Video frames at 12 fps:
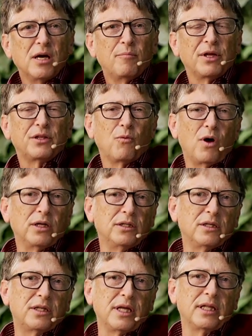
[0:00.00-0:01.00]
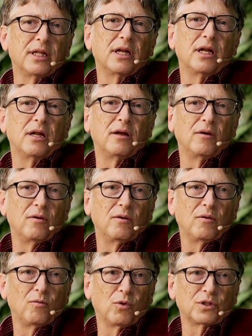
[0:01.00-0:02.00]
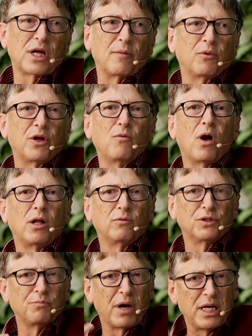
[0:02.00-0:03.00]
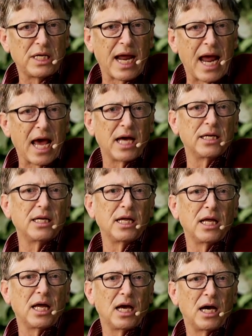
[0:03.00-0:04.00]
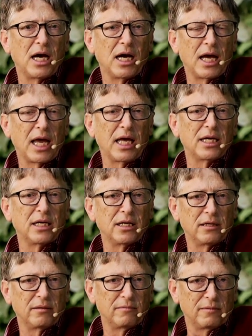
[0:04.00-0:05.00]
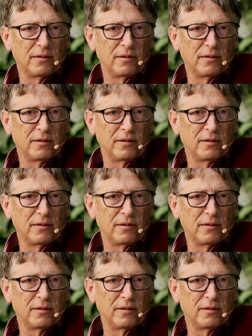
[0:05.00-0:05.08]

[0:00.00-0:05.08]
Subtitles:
But the one thing that worked out pretty well was my dad and